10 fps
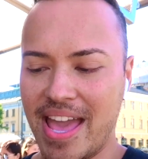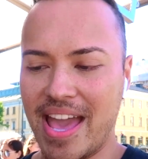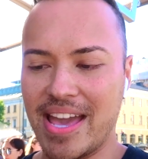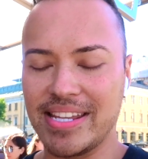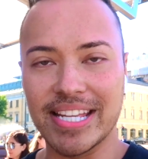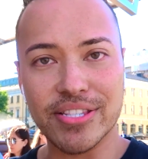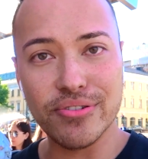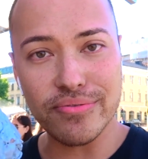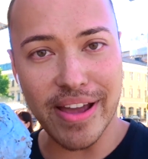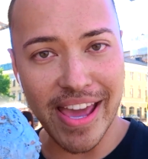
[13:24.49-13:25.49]
And it's
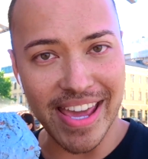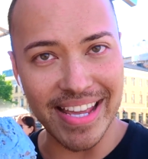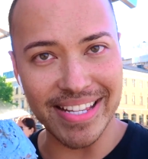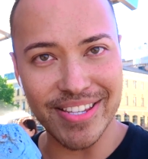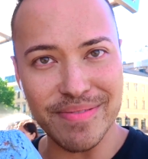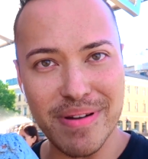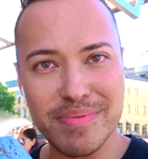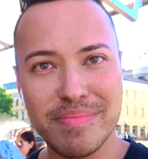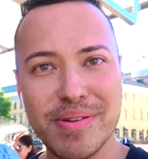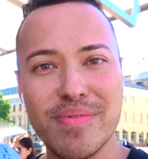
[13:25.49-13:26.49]
grey, so you're
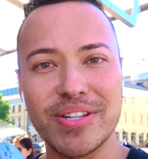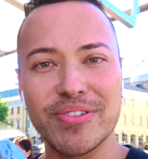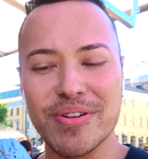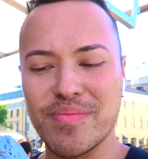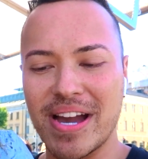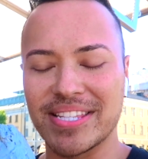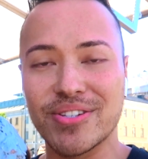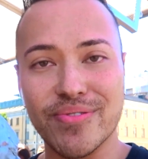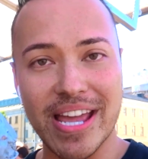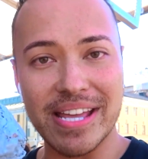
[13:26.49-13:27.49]
probably wondering why it's
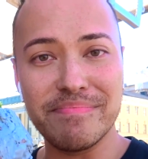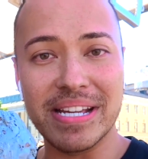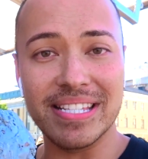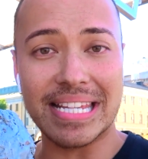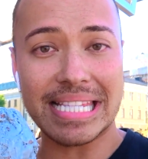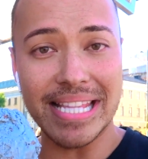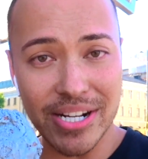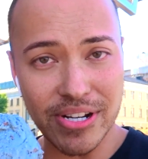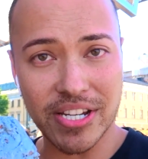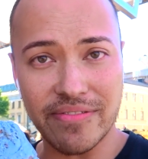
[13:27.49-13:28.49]
grey, because it's
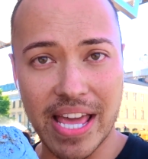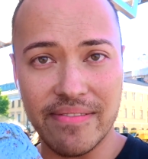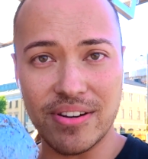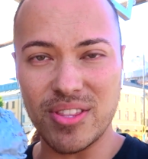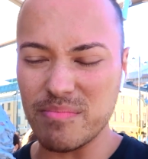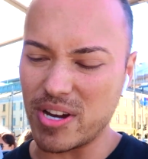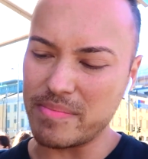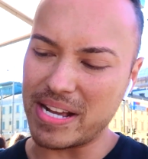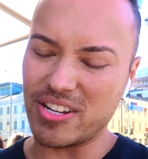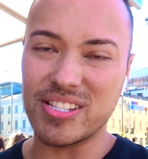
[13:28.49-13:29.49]
licorice flavour, and on the bottom
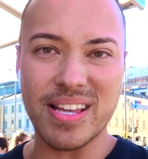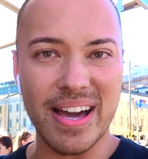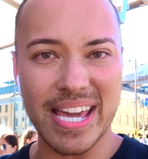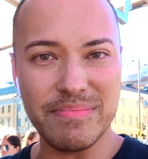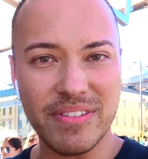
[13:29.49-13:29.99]
I got dime.